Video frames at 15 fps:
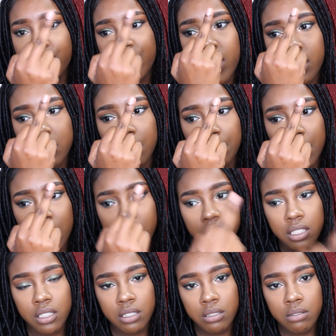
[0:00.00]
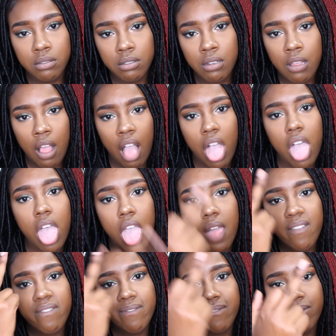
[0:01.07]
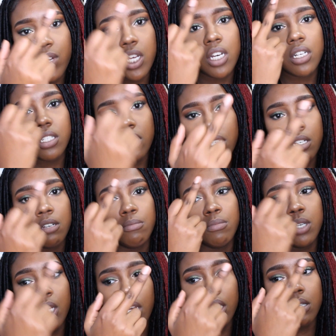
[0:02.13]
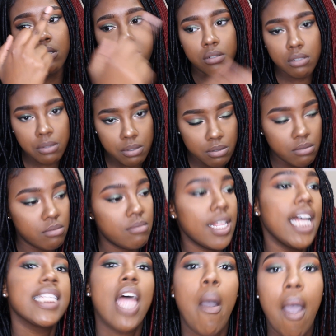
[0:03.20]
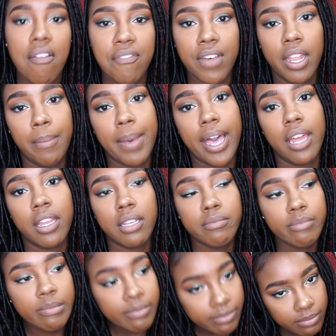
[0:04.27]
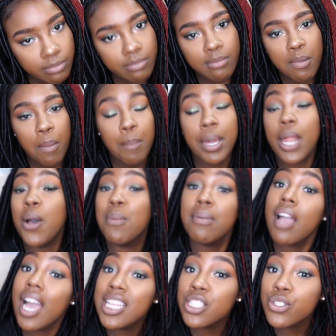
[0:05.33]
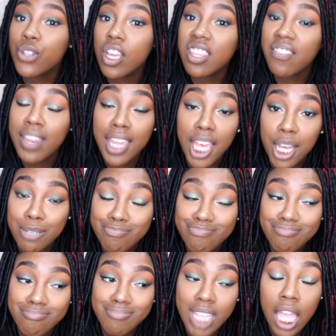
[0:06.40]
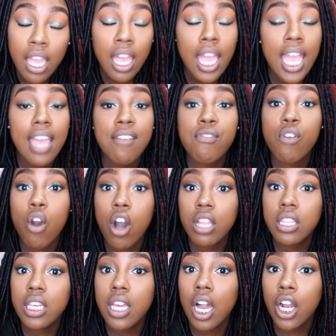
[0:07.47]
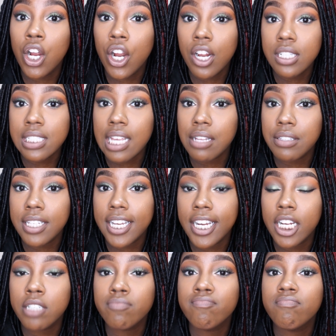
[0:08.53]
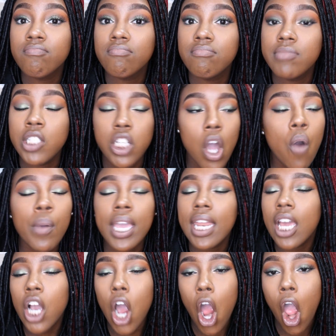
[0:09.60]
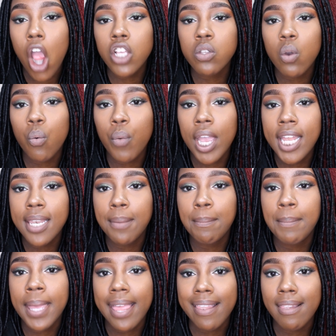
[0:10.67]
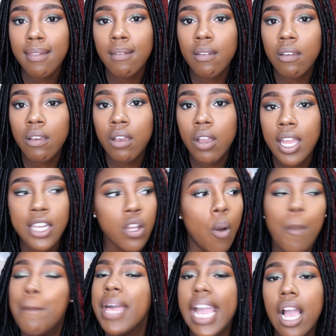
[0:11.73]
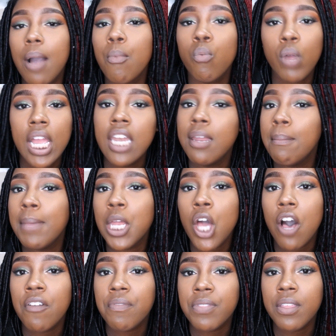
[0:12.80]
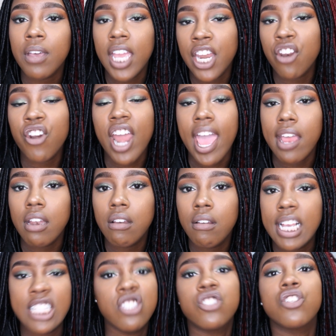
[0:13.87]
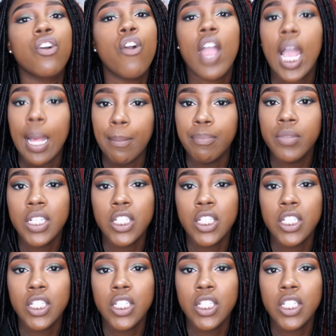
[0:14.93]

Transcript: fuck them niggas. Fuck them niggas. That's how I felt about it. But I hope you guys enjoyed the video. And for all the young girls out there, don't get in cars with random men. And don't pick up random men off the internet, Instagram,